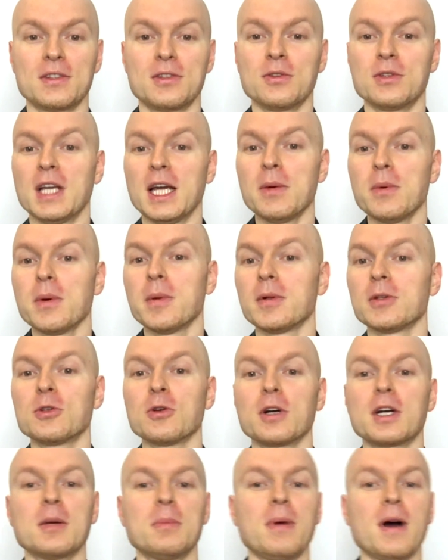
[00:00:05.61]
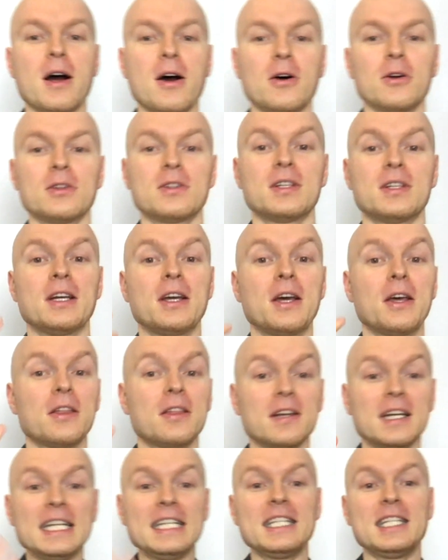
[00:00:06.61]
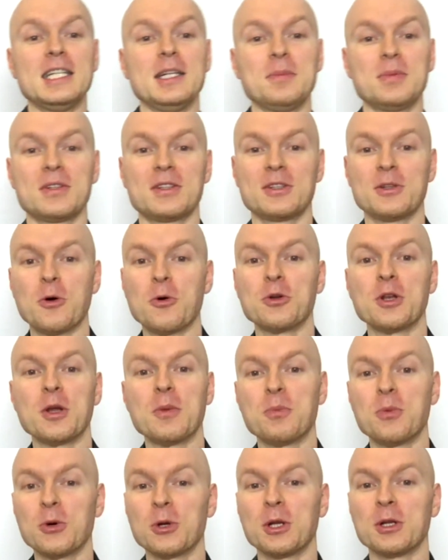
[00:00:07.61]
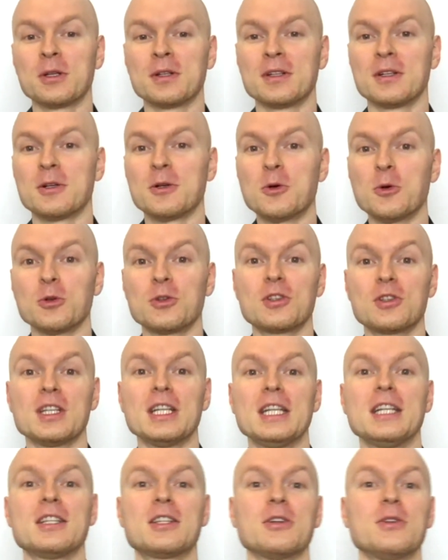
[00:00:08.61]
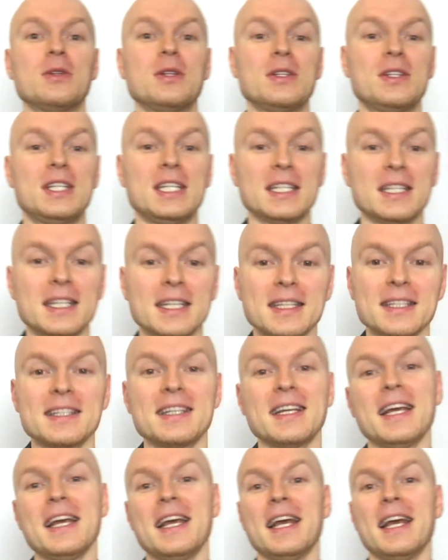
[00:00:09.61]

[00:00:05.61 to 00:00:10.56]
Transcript: Today we will talk about 3 tips on importing goods into New Zealand